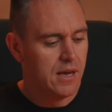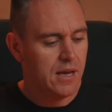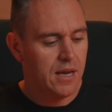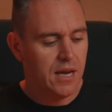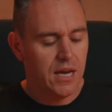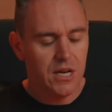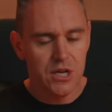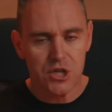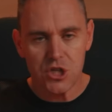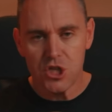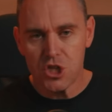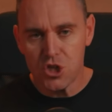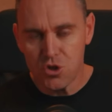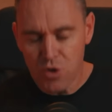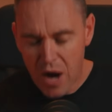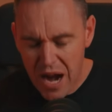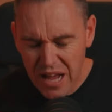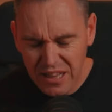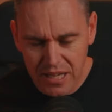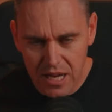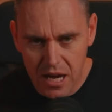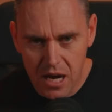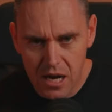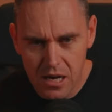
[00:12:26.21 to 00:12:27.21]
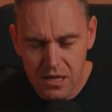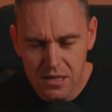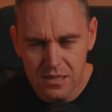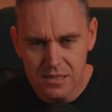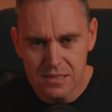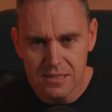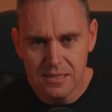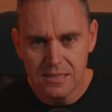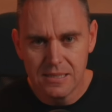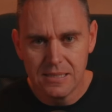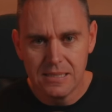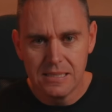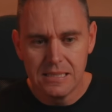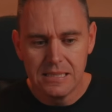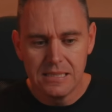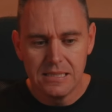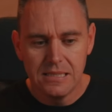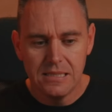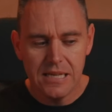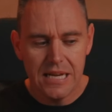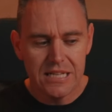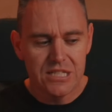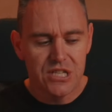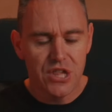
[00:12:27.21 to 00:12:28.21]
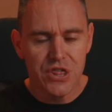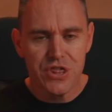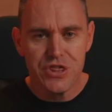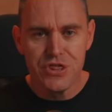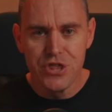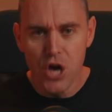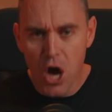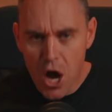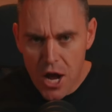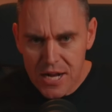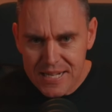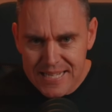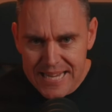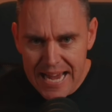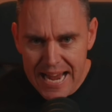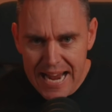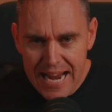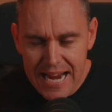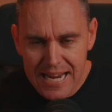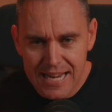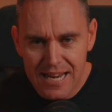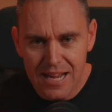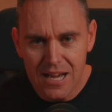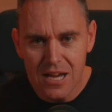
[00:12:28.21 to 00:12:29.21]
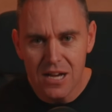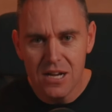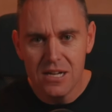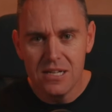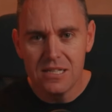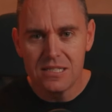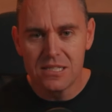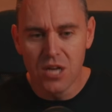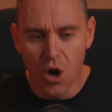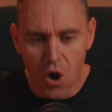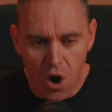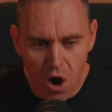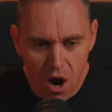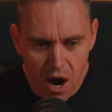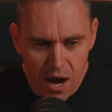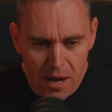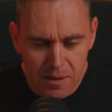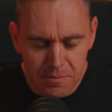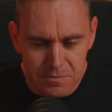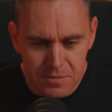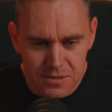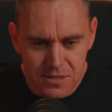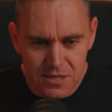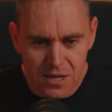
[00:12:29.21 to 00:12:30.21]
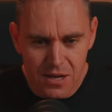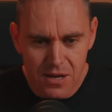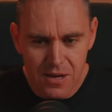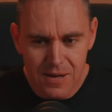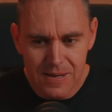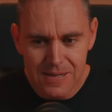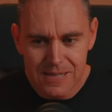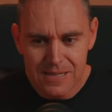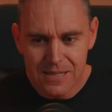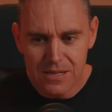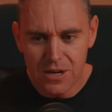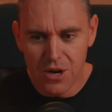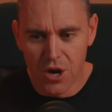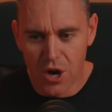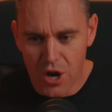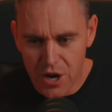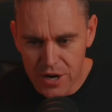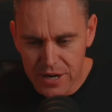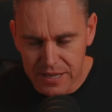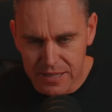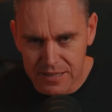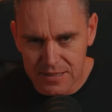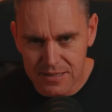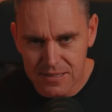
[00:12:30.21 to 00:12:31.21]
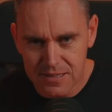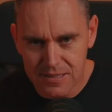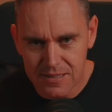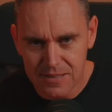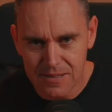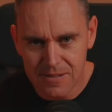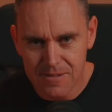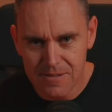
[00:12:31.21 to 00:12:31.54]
In Australia, it's 13 times earnings.